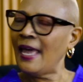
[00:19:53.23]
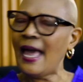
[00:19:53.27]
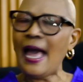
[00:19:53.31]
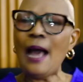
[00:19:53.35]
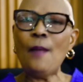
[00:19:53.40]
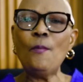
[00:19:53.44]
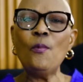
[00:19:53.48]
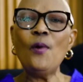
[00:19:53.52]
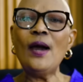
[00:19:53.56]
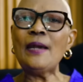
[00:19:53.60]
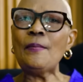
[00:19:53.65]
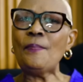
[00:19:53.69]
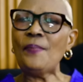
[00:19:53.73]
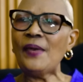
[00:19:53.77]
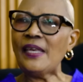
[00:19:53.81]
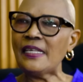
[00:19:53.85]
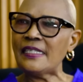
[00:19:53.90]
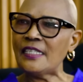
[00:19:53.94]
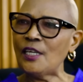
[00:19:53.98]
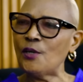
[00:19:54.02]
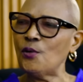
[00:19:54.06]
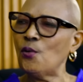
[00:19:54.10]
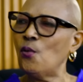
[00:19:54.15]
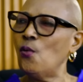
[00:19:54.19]
I'm one
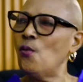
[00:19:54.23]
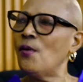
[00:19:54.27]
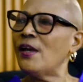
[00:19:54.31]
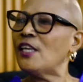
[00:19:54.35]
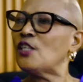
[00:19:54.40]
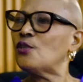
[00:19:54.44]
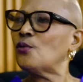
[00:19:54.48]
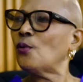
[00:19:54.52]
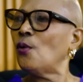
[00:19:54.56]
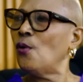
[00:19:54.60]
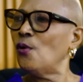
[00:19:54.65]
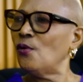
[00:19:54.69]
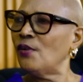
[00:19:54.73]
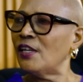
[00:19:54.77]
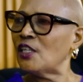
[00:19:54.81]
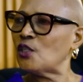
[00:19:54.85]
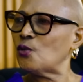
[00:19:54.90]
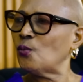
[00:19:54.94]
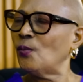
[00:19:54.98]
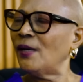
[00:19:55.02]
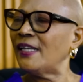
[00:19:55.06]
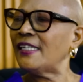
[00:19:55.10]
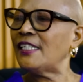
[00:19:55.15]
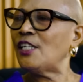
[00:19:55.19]
person who has
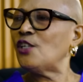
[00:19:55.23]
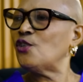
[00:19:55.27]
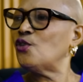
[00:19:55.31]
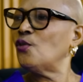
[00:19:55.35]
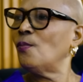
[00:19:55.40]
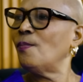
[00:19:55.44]
always wanted